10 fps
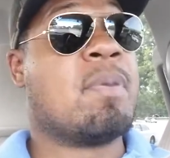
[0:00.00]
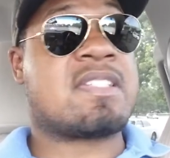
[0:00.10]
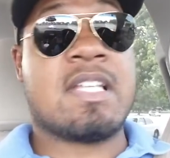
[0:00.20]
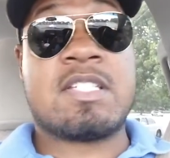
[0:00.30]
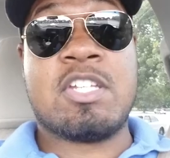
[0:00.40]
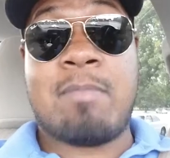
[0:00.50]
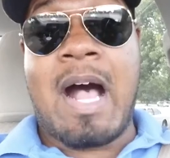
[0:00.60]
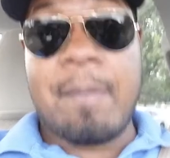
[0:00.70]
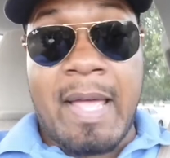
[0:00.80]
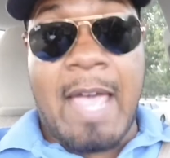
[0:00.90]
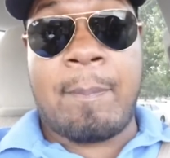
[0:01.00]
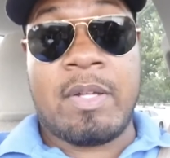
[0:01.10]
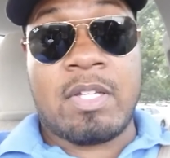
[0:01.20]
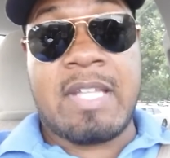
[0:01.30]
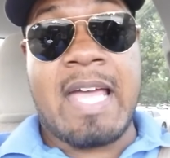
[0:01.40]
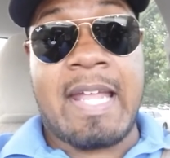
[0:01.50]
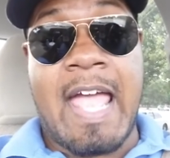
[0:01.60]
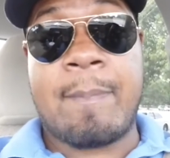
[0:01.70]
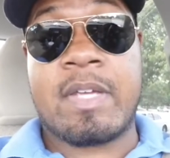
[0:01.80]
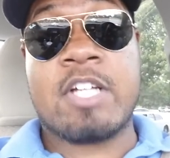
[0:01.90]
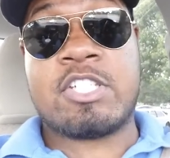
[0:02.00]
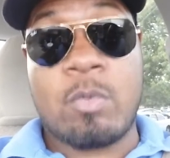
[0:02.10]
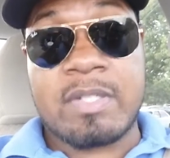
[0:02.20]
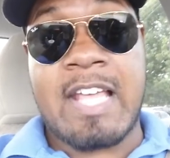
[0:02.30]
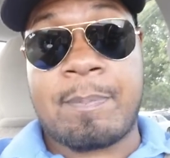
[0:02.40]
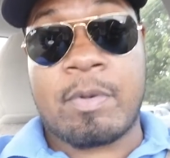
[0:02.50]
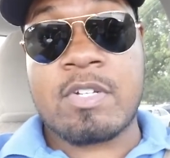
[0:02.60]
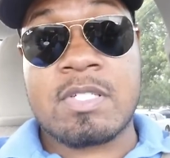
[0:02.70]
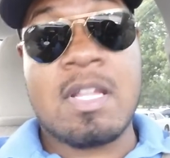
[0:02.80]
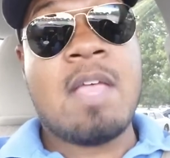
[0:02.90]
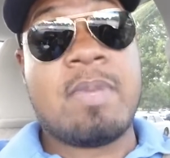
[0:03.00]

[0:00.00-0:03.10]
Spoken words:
But since your mama happy and your daddy happy because you're with that person,